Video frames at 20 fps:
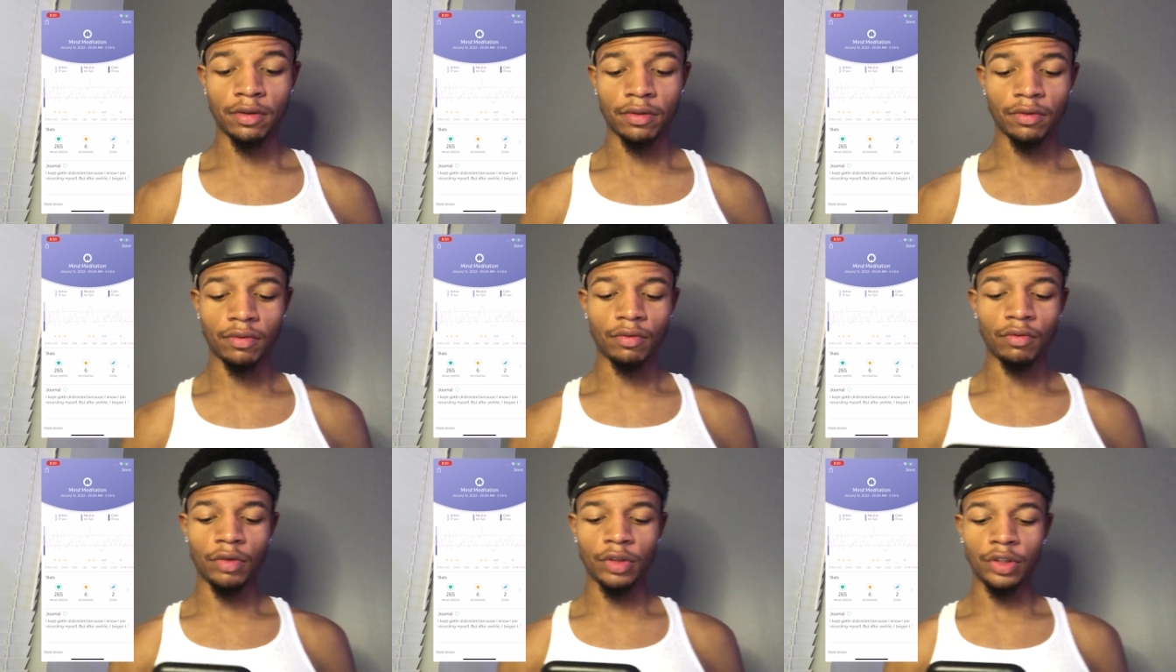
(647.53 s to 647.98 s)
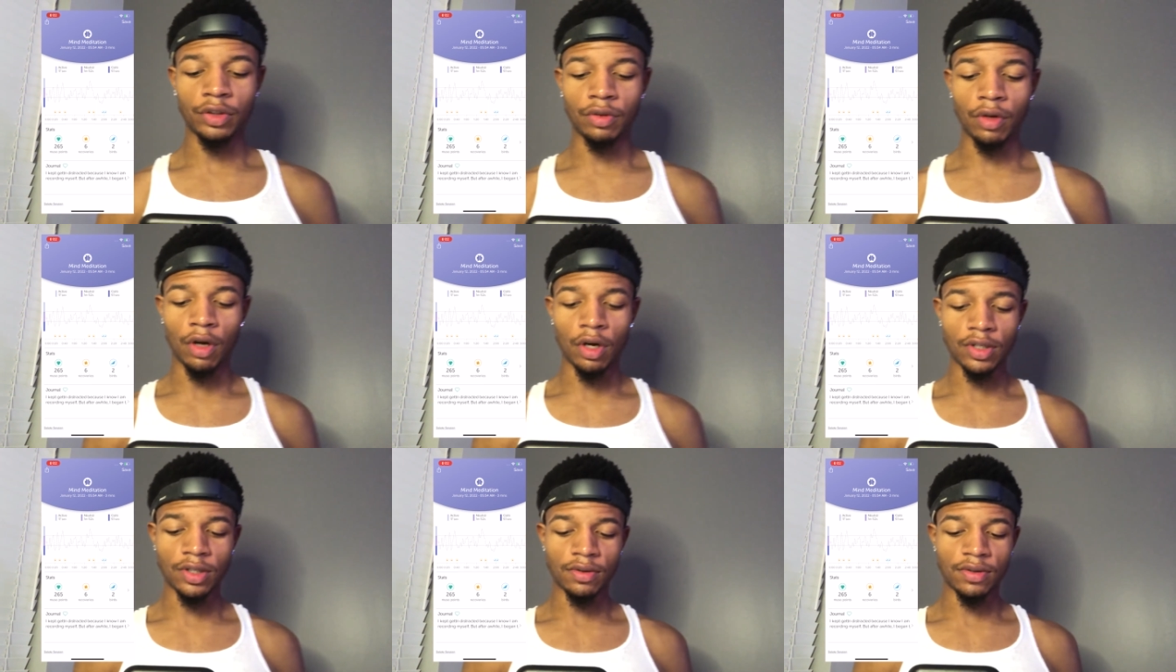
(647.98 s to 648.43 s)
what you will
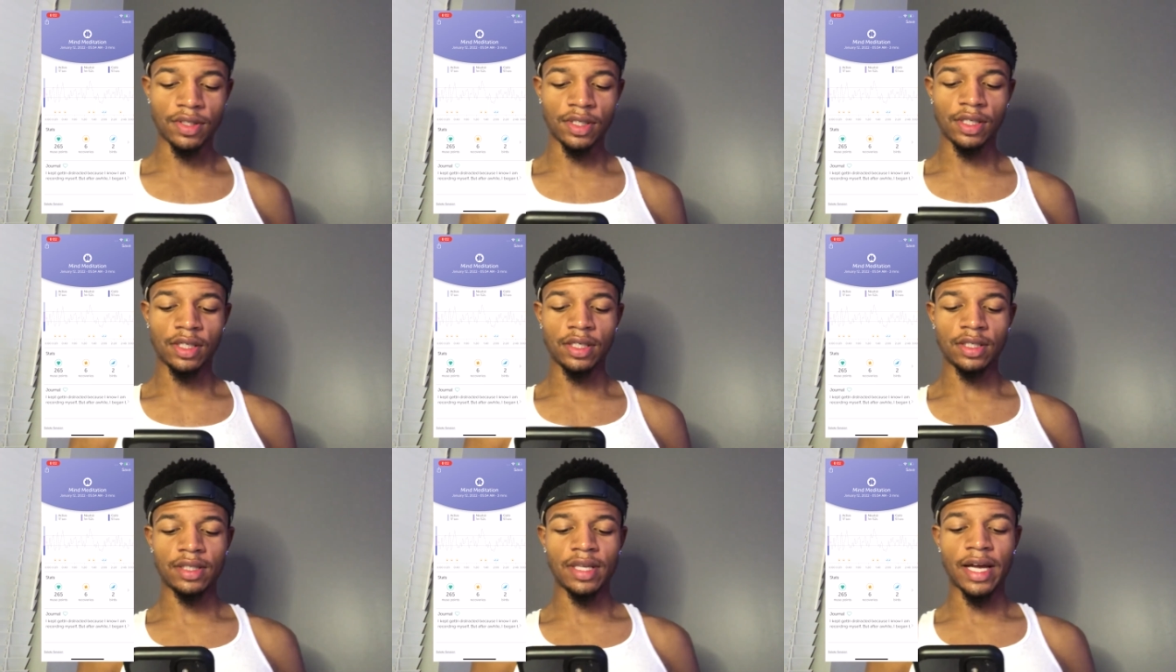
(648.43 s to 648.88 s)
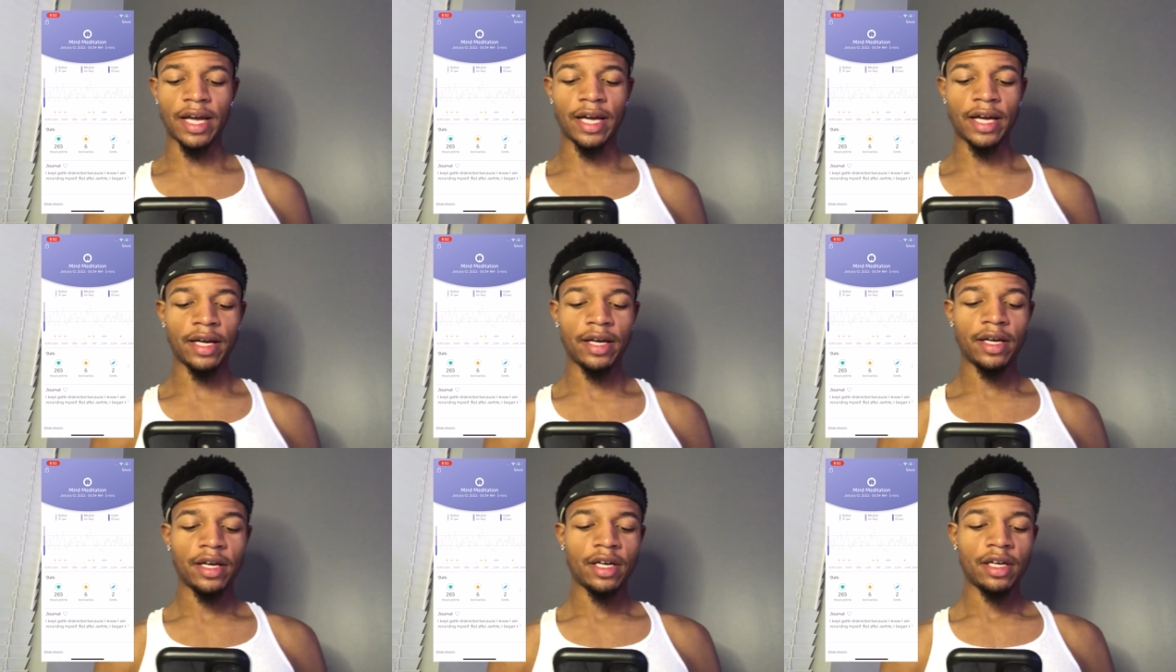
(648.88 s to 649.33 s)
also see is
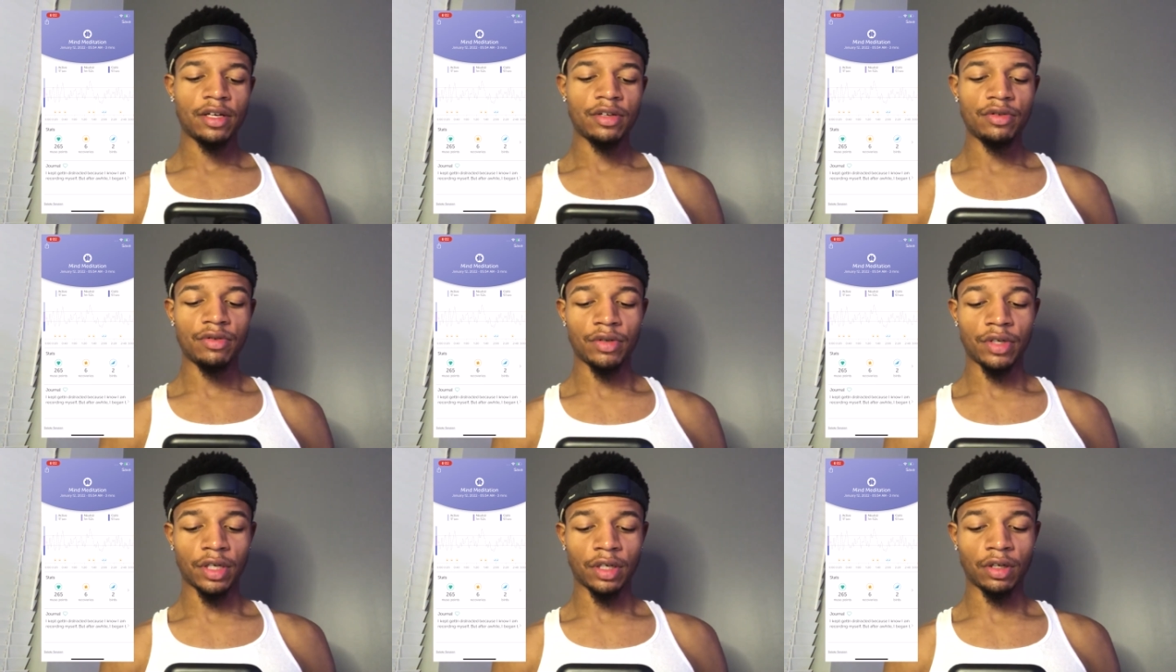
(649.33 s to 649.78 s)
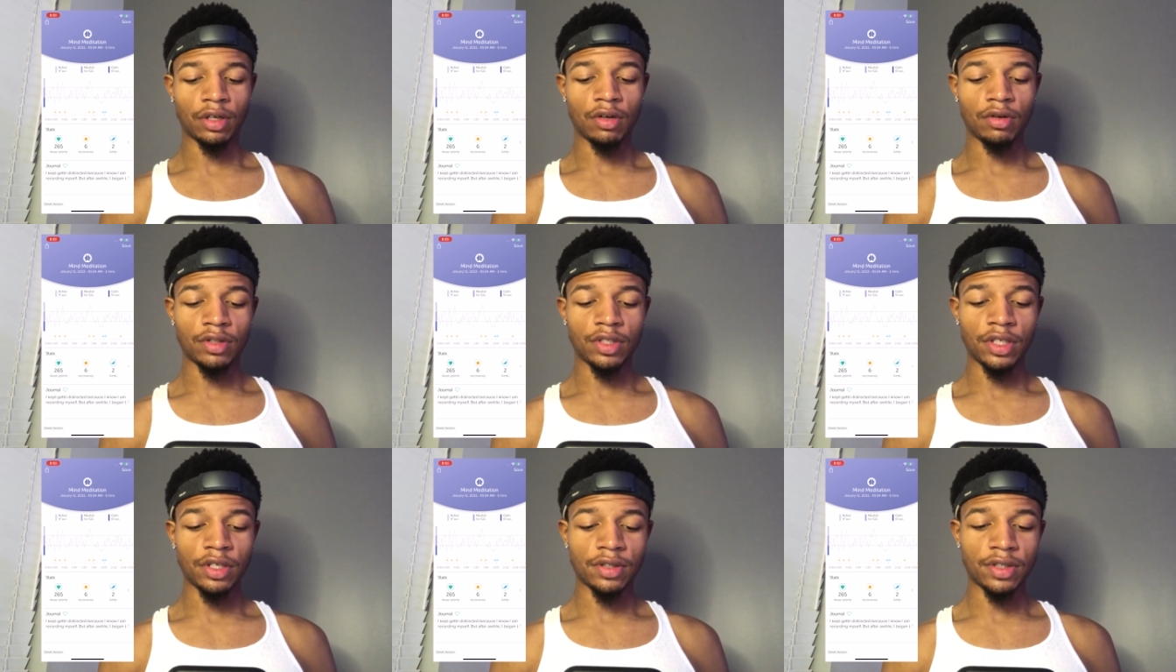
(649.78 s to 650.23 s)
that you can go
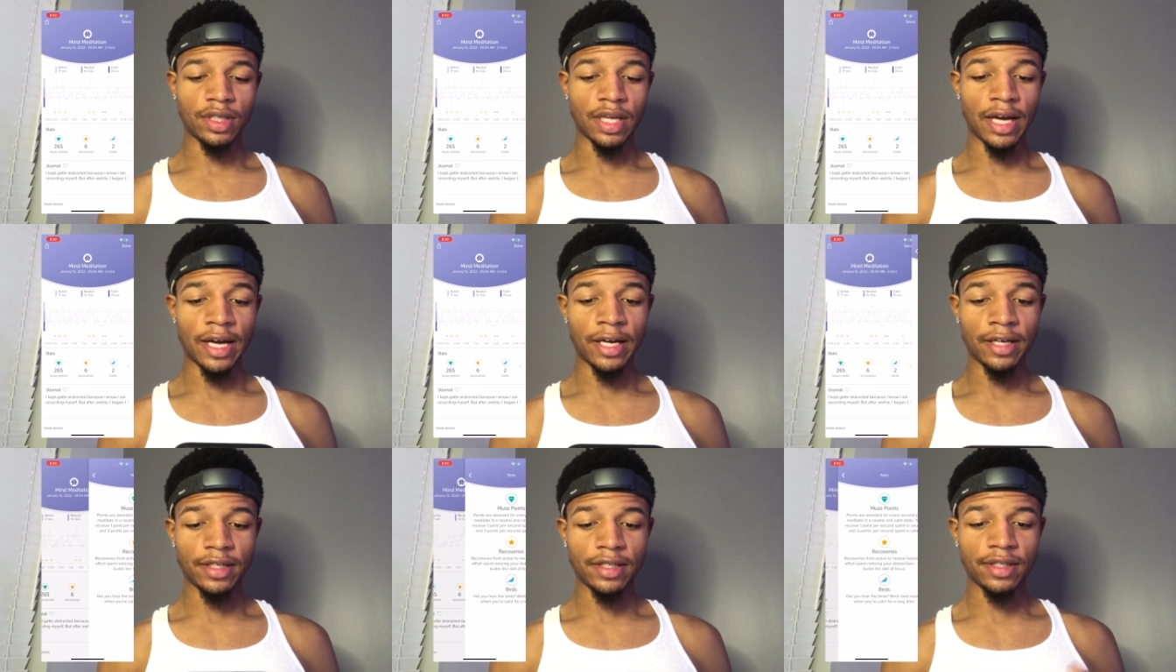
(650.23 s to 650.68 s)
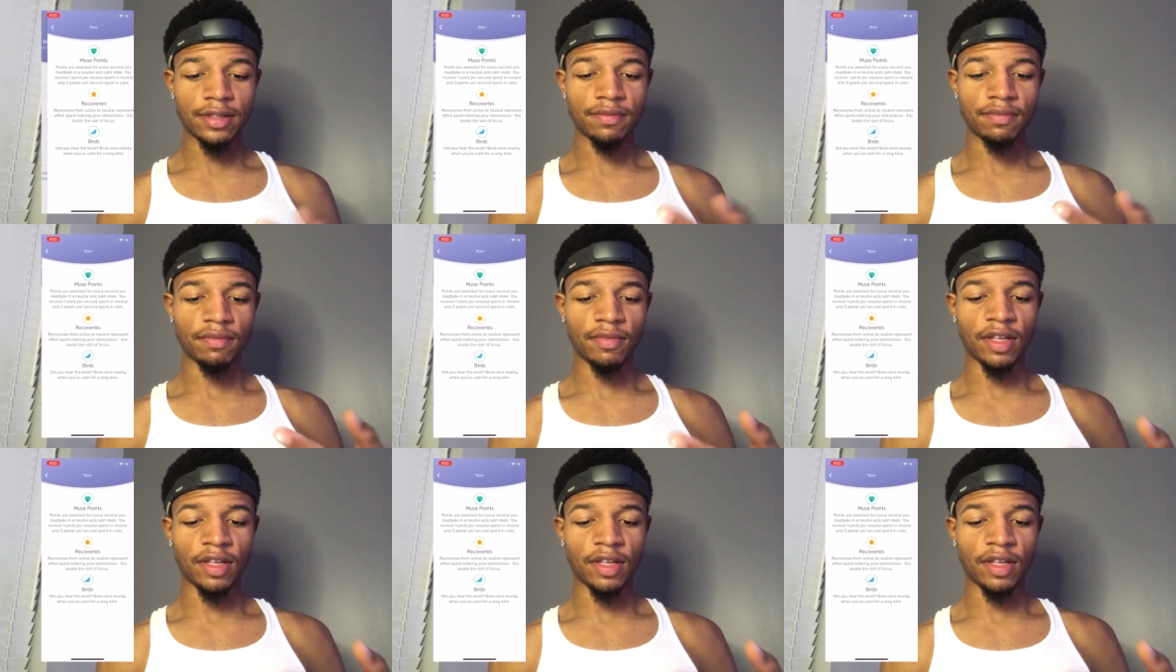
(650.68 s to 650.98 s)
into your stats,